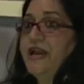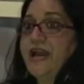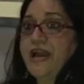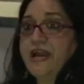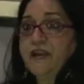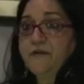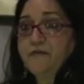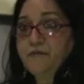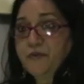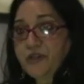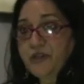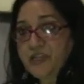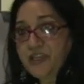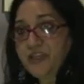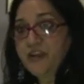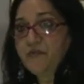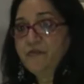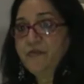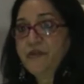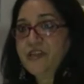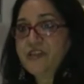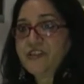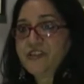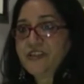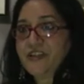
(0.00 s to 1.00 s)
And believe
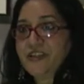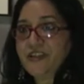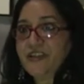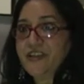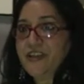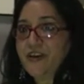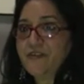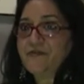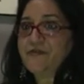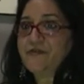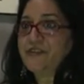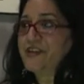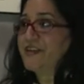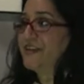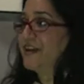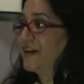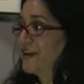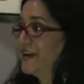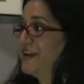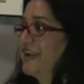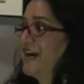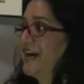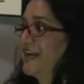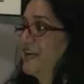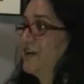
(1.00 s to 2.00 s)
me, she lived her
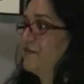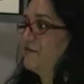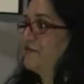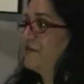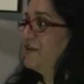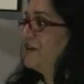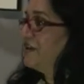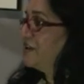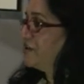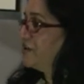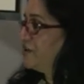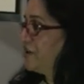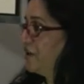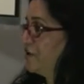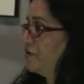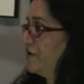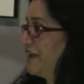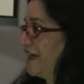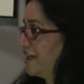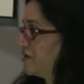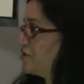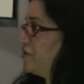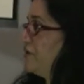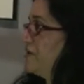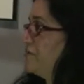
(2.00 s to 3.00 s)
life. She could
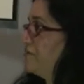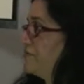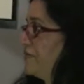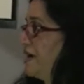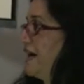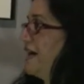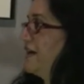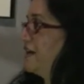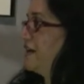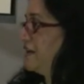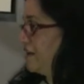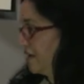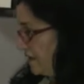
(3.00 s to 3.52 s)
actually pack